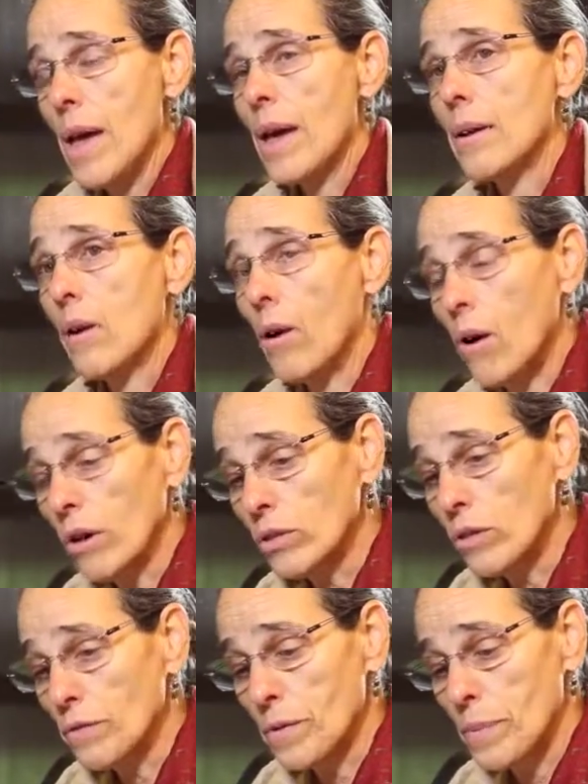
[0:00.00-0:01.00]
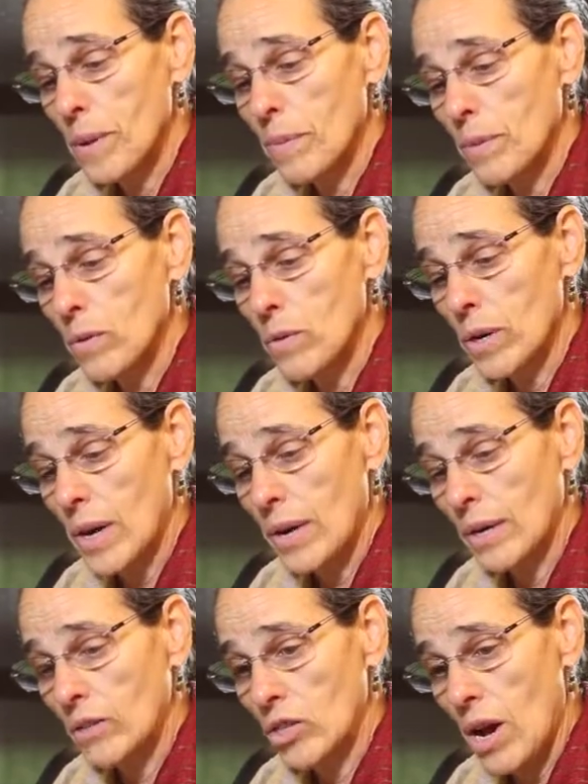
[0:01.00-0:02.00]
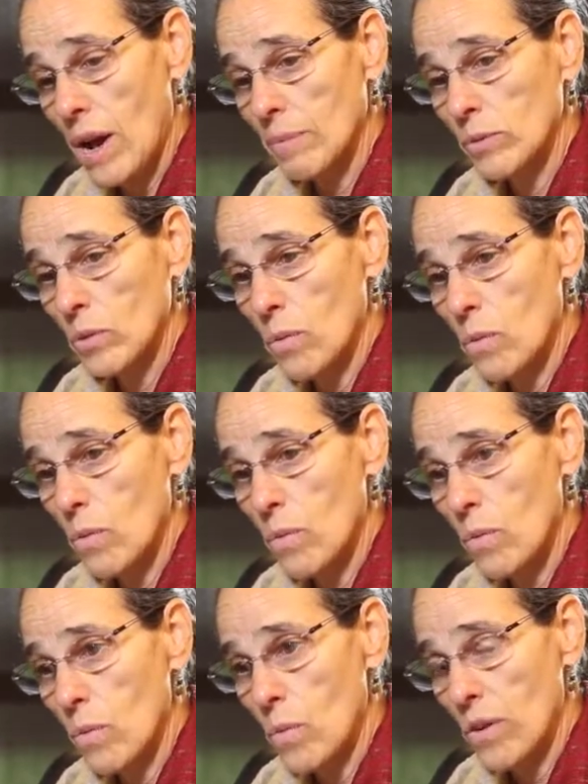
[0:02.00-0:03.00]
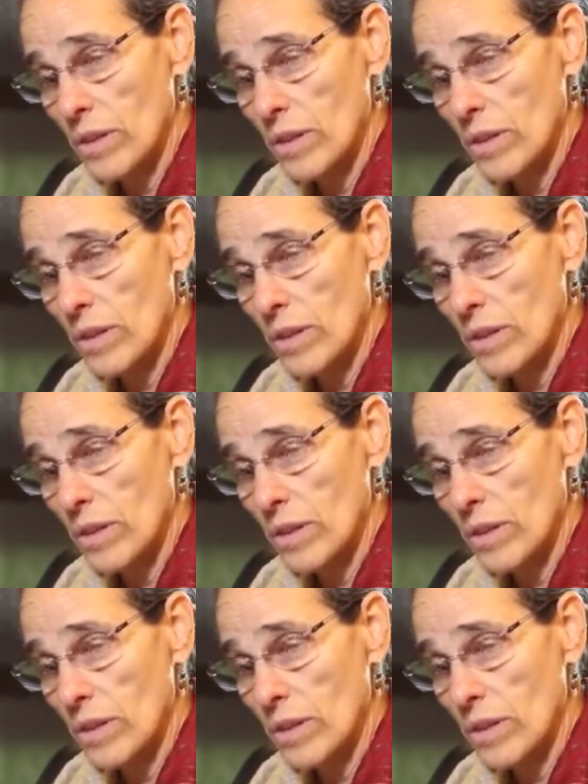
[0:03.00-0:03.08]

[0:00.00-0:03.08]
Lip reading: And also for people who are getting jobs with